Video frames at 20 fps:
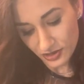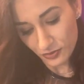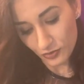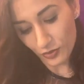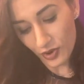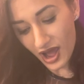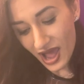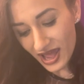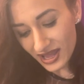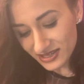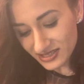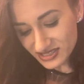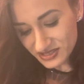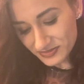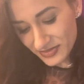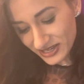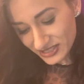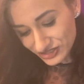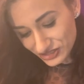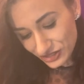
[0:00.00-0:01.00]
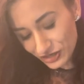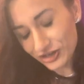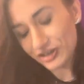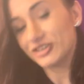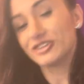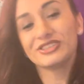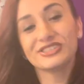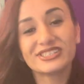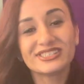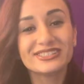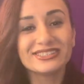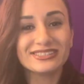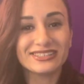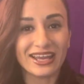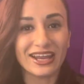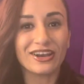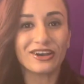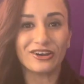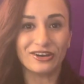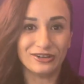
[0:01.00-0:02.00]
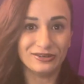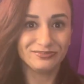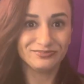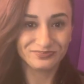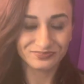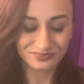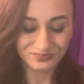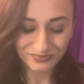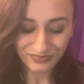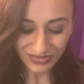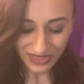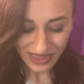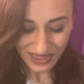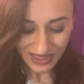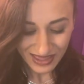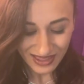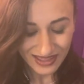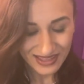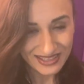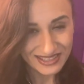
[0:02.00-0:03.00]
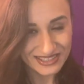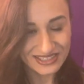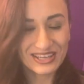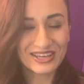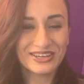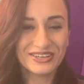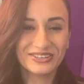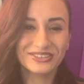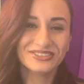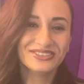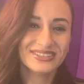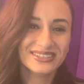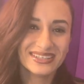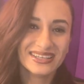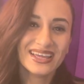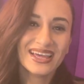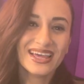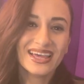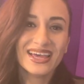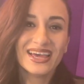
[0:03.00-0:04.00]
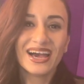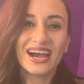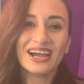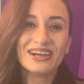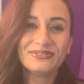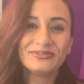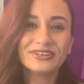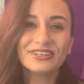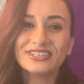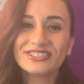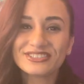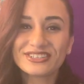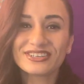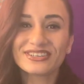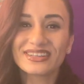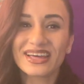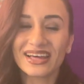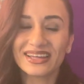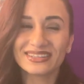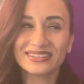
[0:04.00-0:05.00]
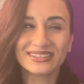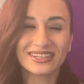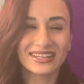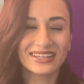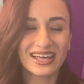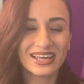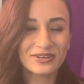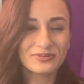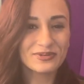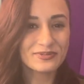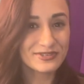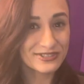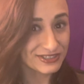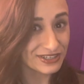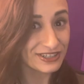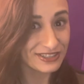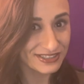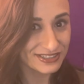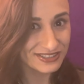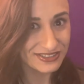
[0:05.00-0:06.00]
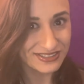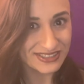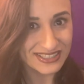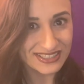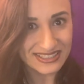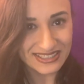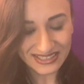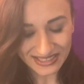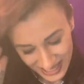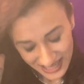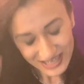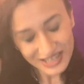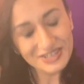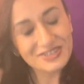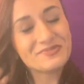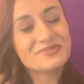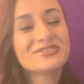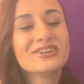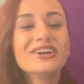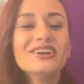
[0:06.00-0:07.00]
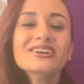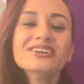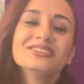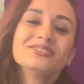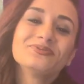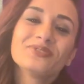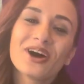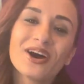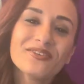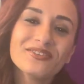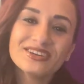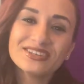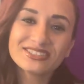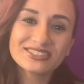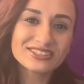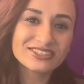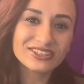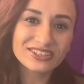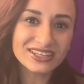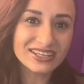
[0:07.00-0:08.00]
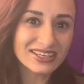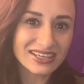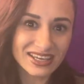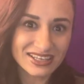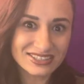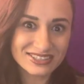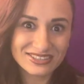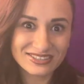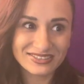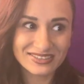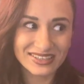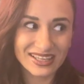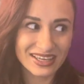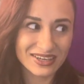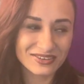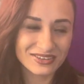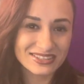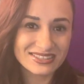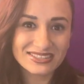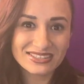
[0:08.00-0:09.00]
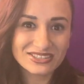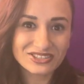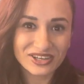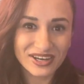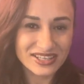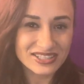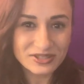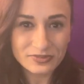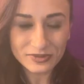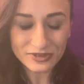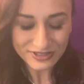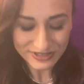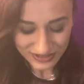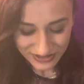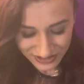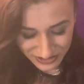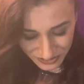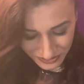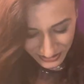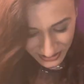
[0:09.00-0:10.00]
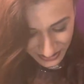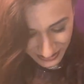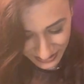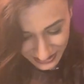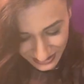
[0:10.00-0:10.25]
Why does my turtle stare? So, I'm pretty sure that a lot of people's turtles do this. Your turtle is probably just looking at you like, what is this crazy person doing?